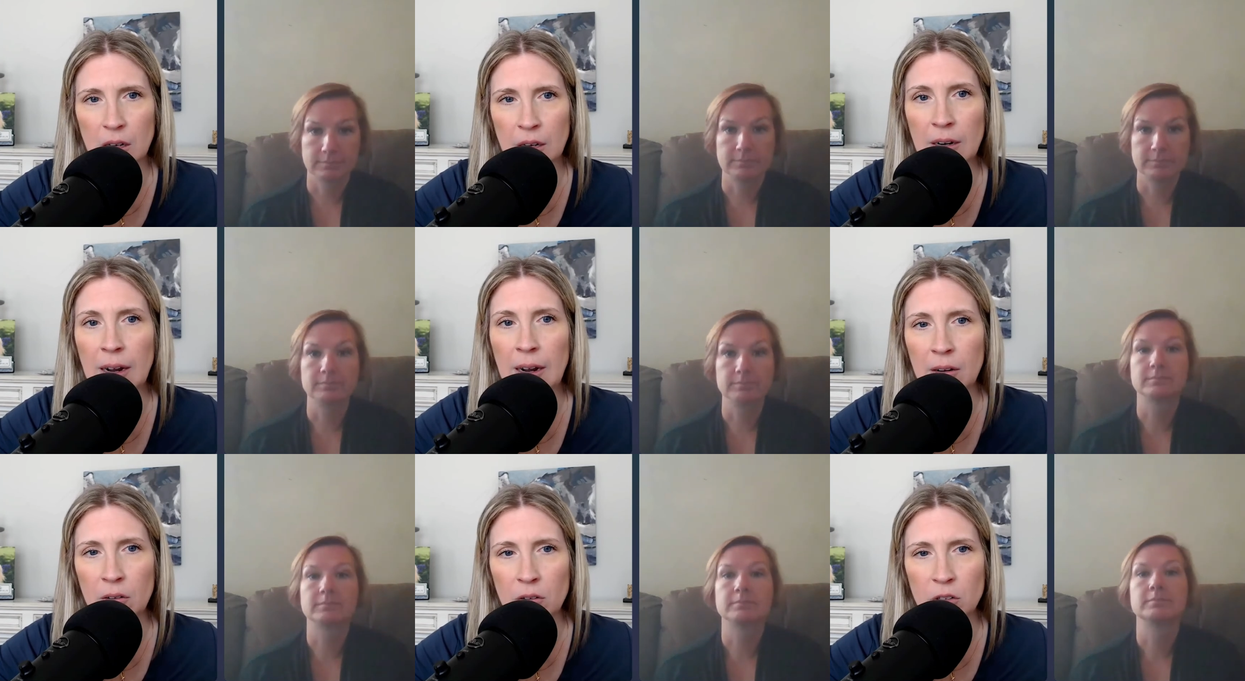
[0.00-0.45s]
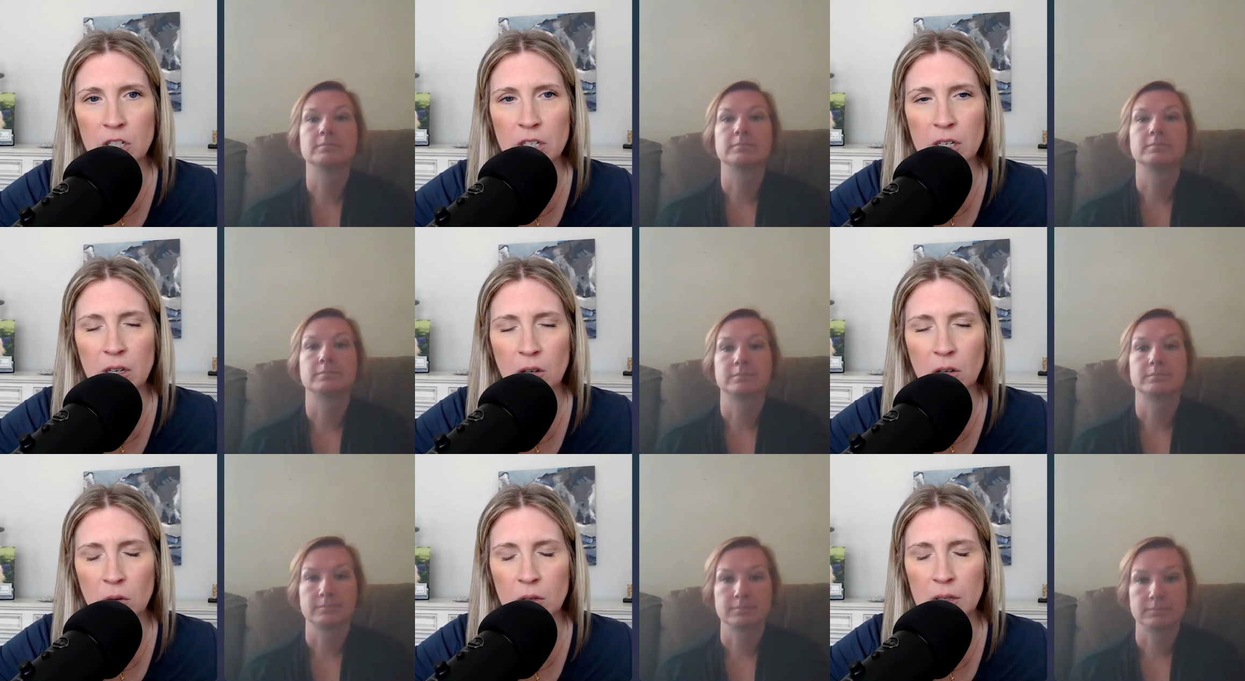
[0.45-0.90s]
Speaker 1: an
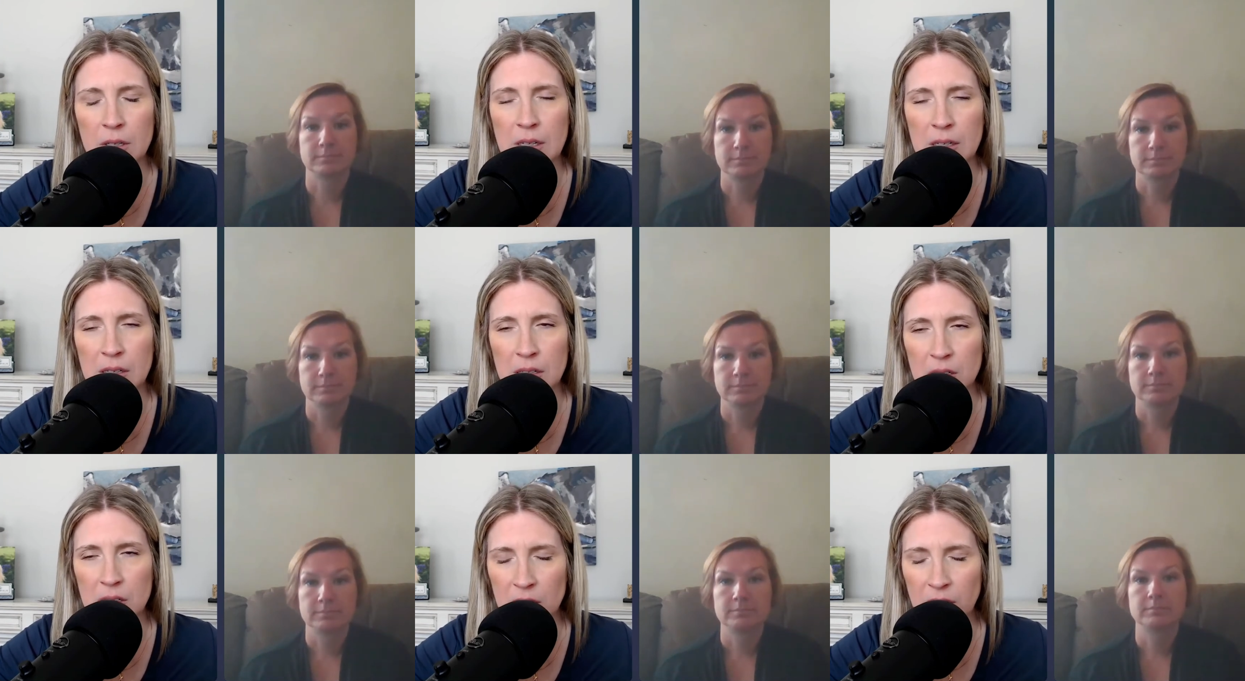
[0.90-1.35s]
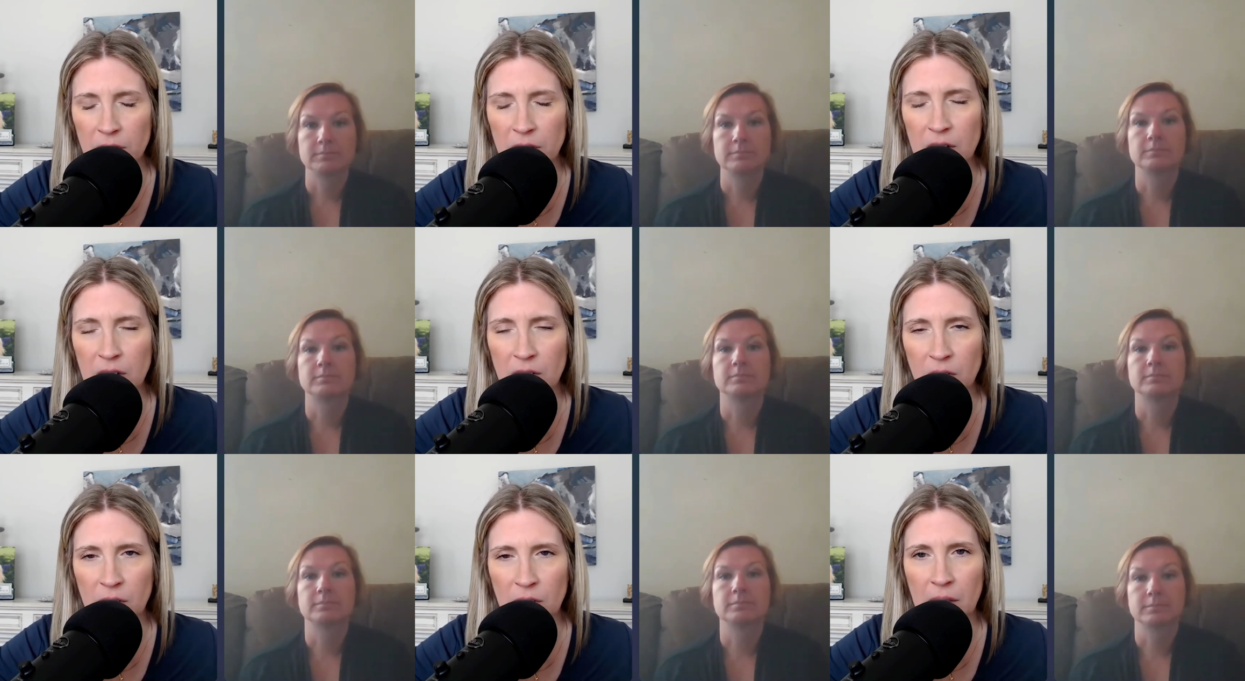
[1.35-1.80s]
allergy or a
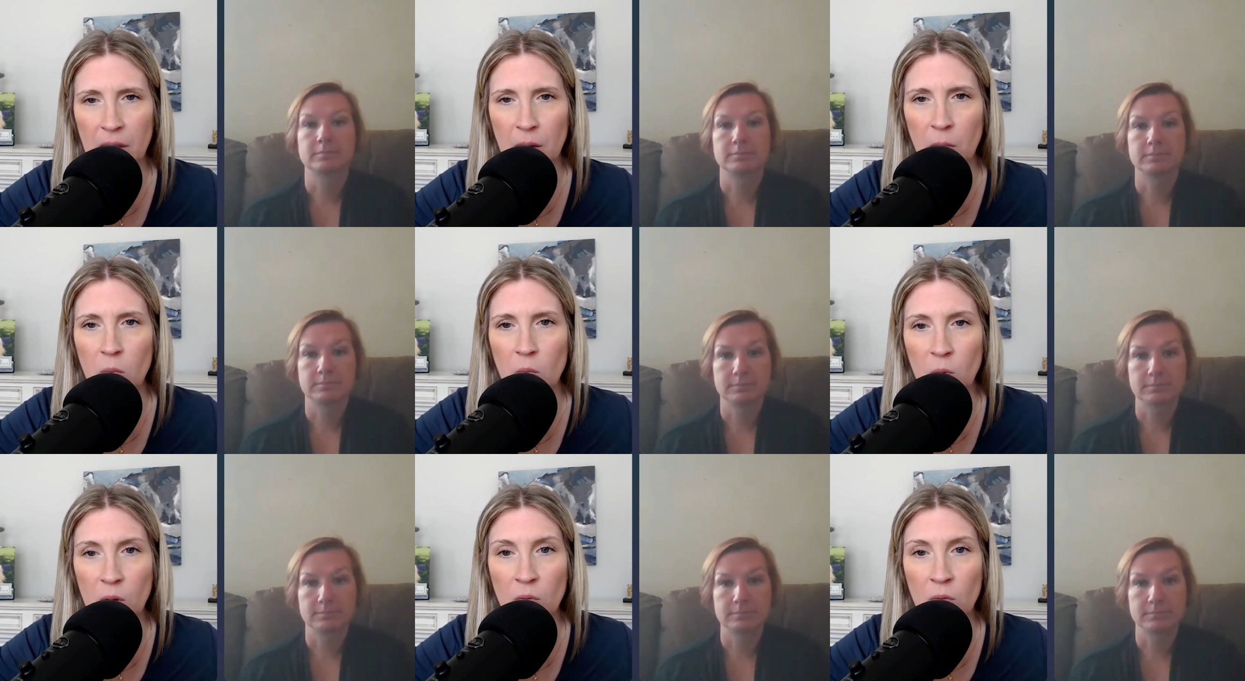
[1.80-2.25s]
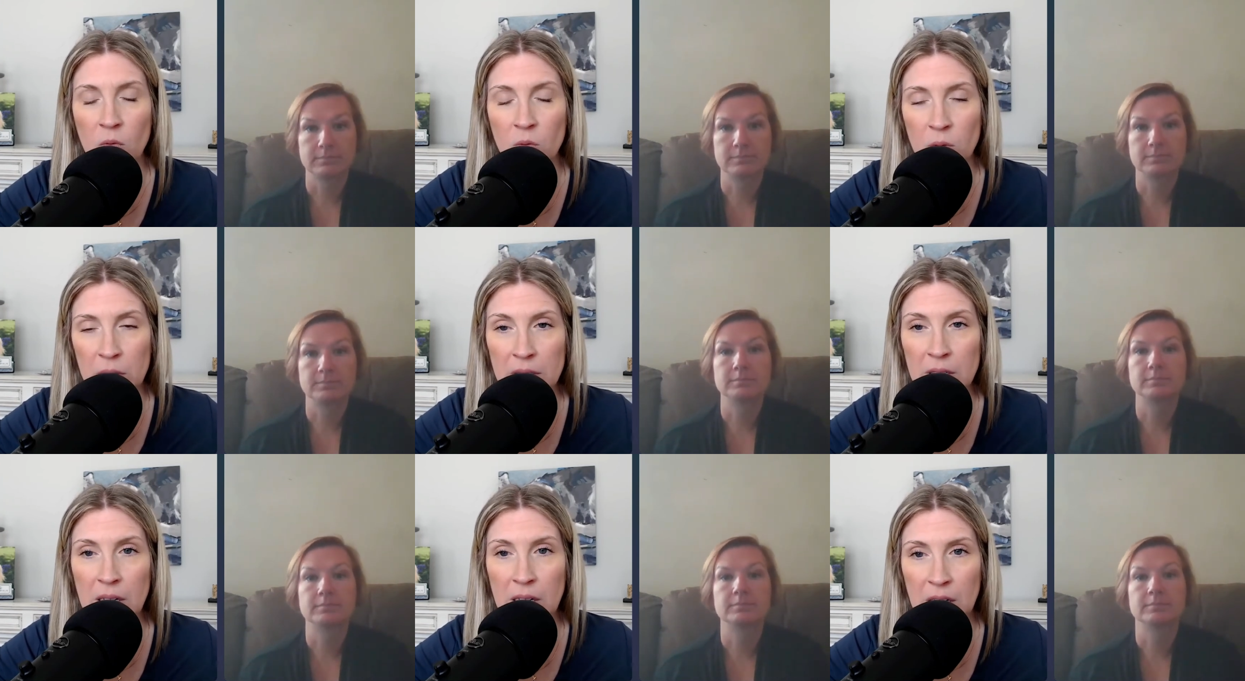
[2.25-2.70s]
sensitivity for them, we
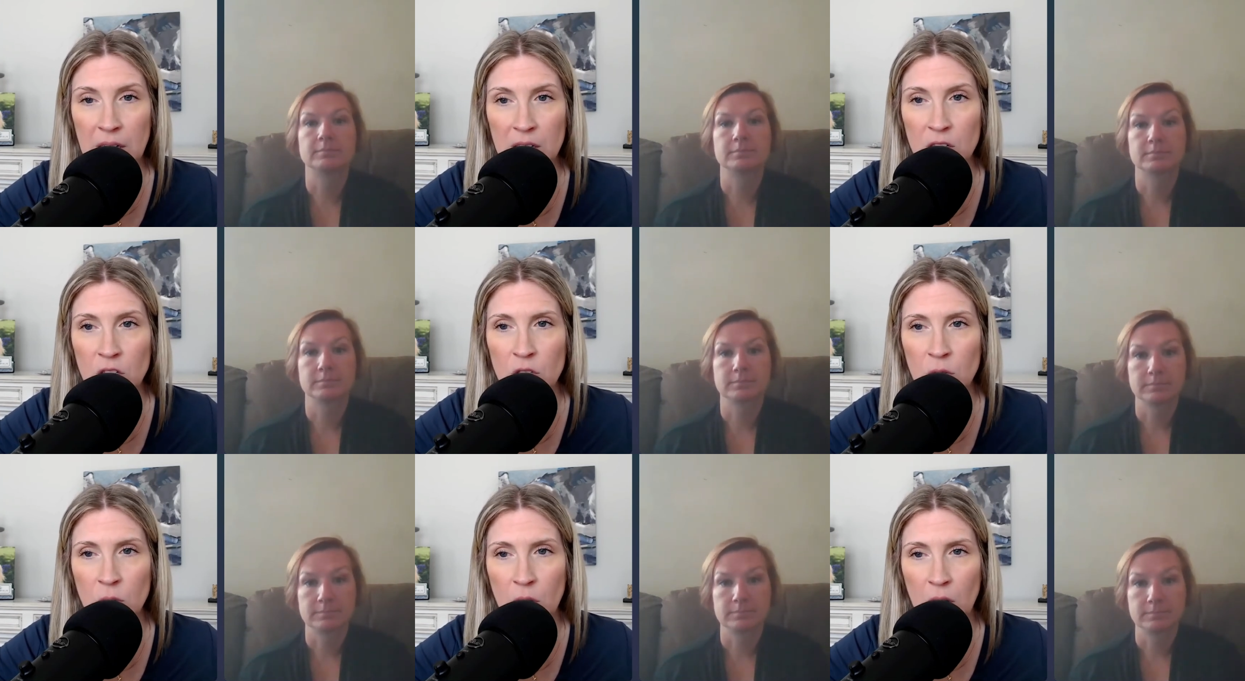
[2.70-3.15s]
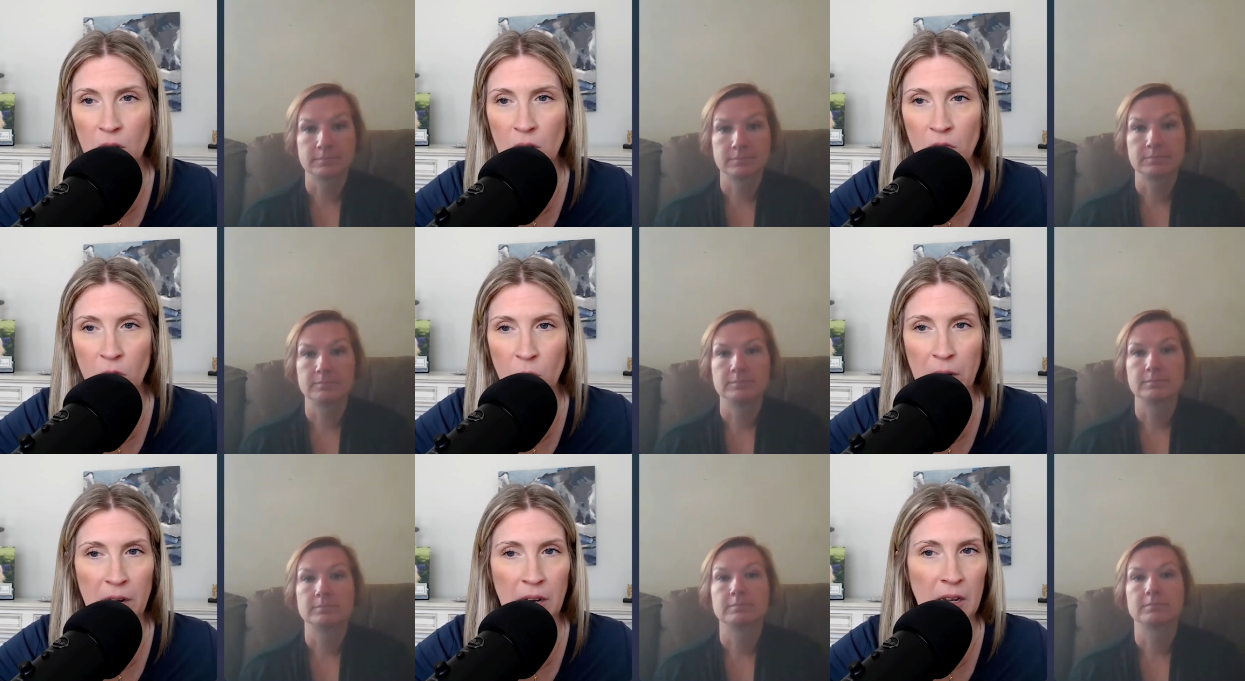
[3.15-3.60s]
really need to
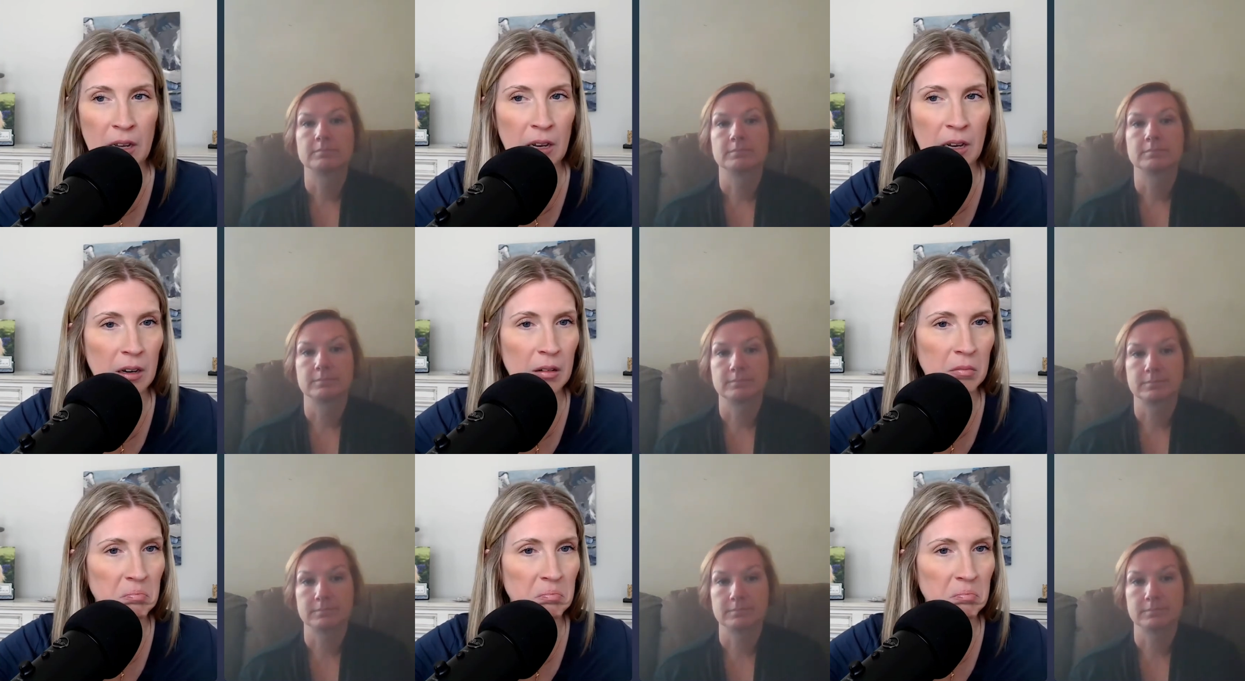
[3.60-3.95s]
avoid it